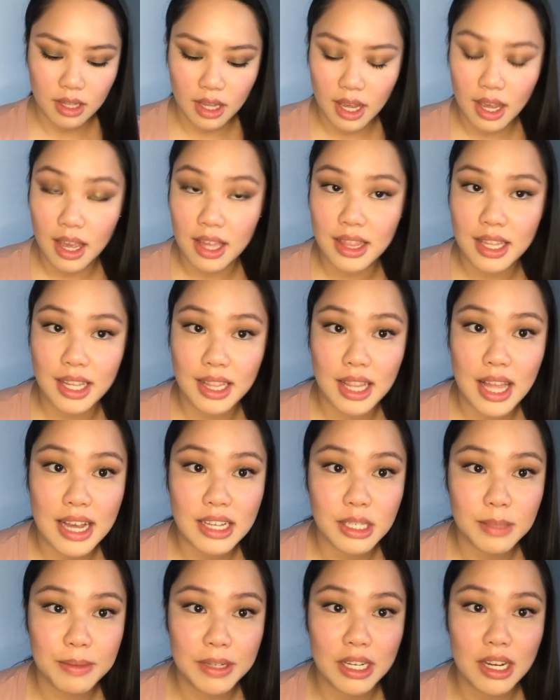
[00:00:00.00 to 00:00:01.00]
And then
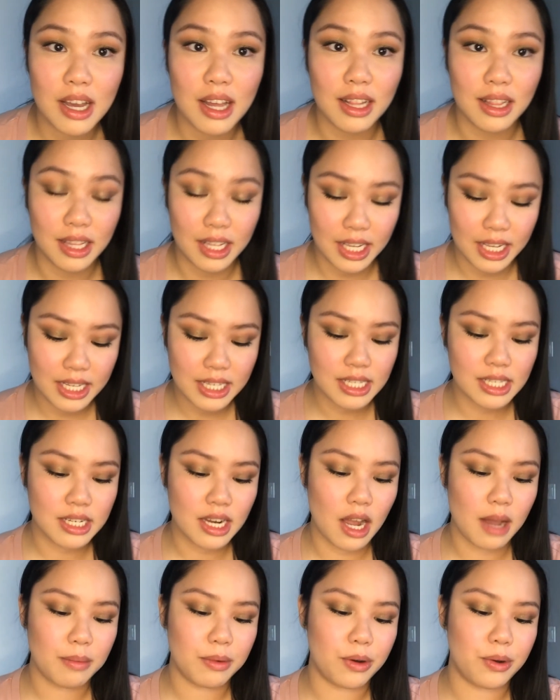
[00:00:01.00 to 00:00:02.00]
last but not least,
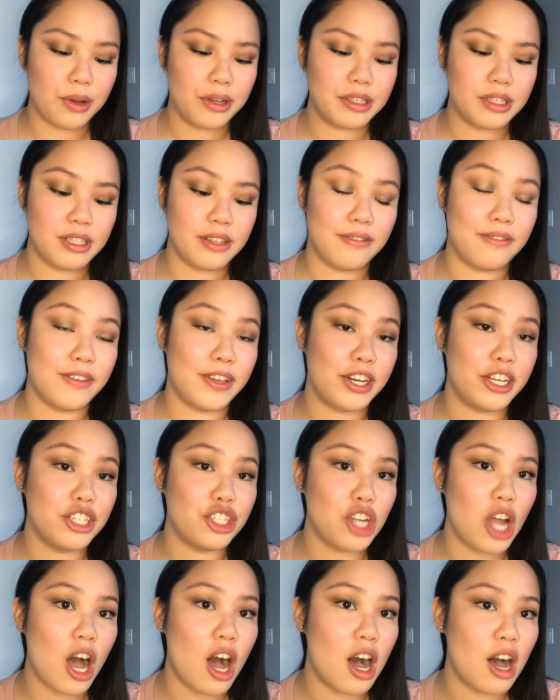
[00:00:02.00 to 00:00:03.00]
I'm going to finish
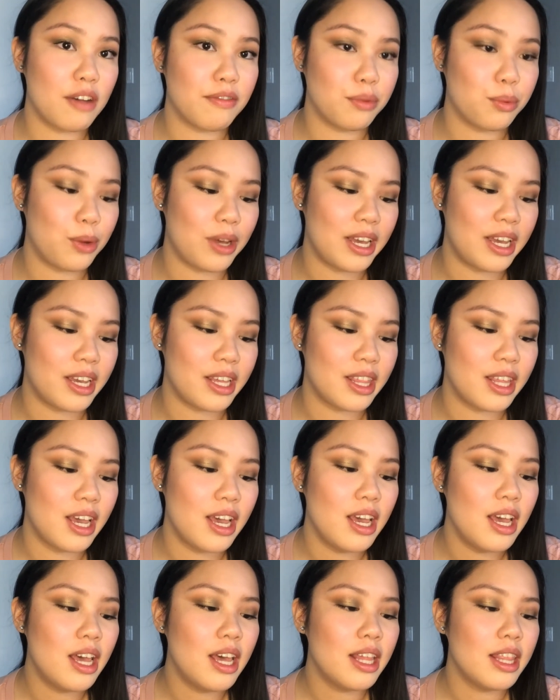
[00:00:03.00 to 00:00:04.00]
off with
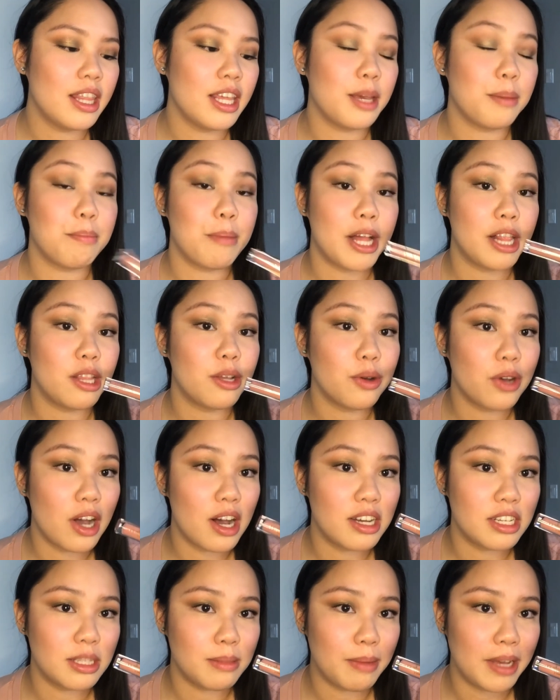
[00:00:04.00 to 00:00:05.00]
the Mellow
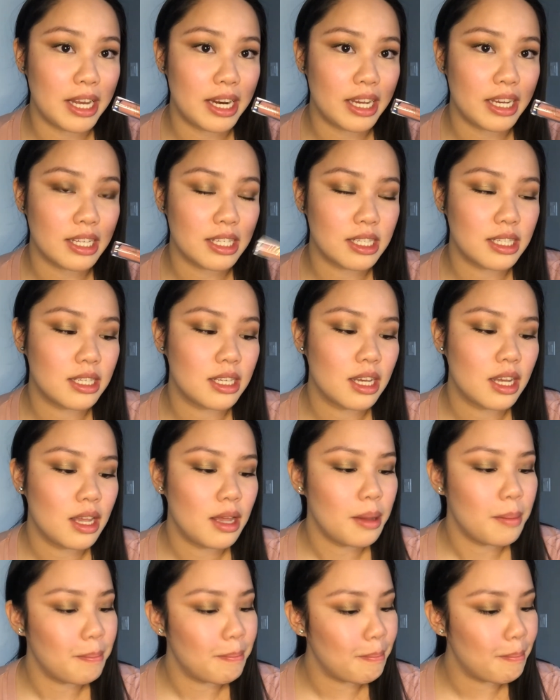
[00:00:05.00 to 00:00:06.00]
Cosmetics
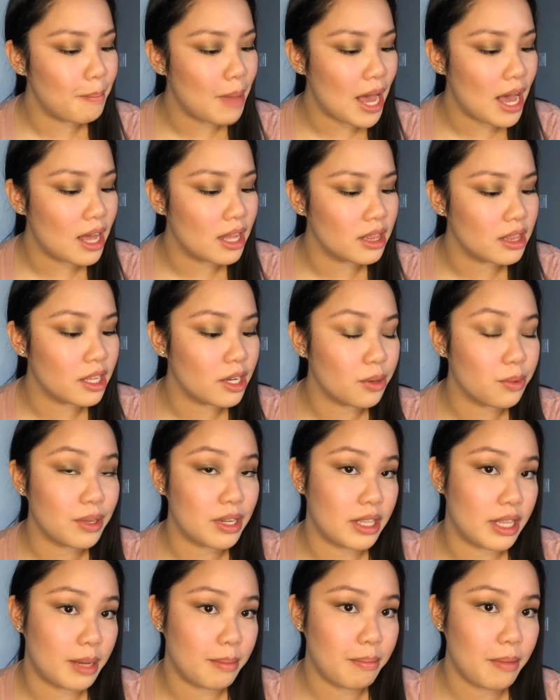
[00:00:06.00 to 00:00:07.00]
Matte Liquid
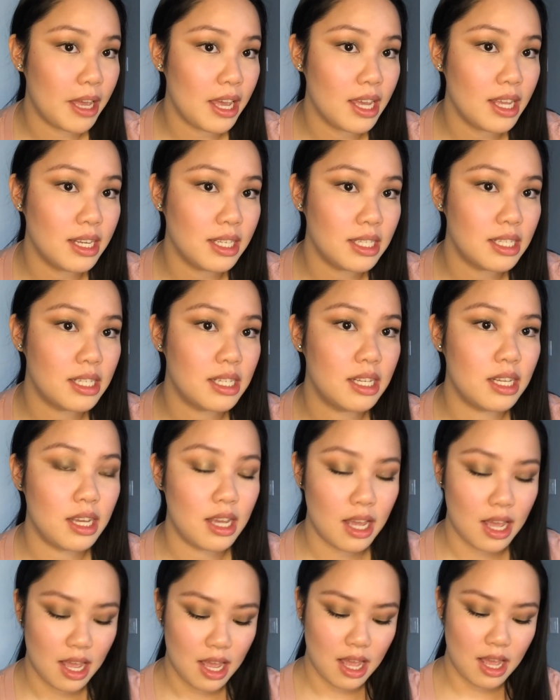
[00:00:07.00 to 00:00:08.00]
Lip Paint
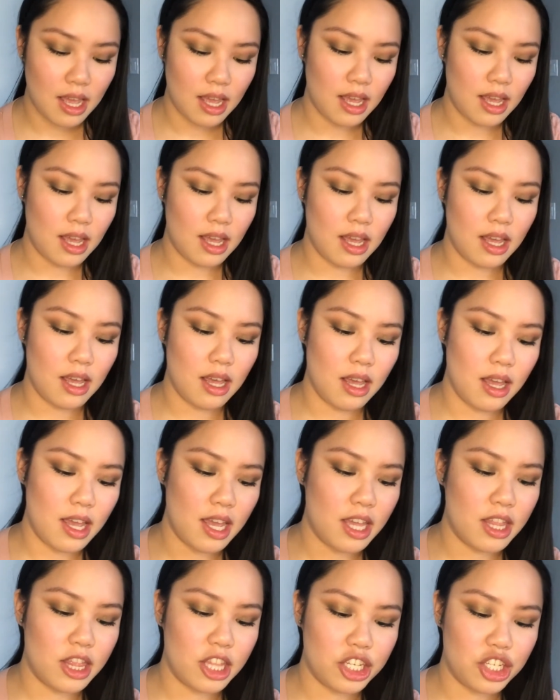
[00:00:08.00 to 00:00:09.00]

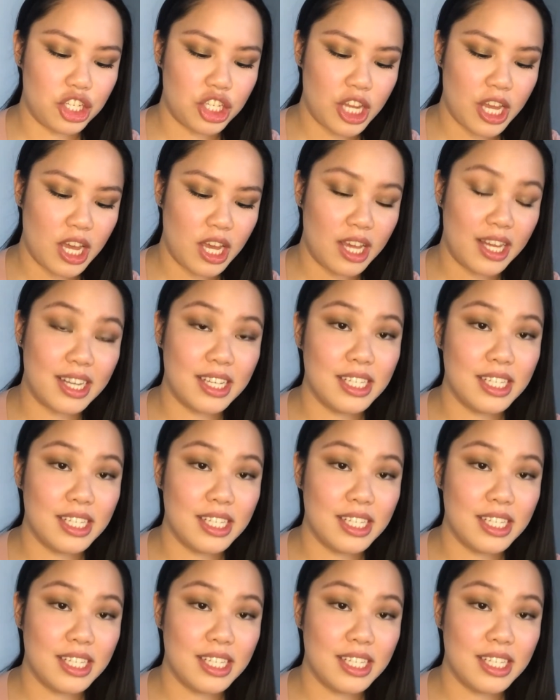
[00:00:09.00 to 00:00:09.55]
in the shade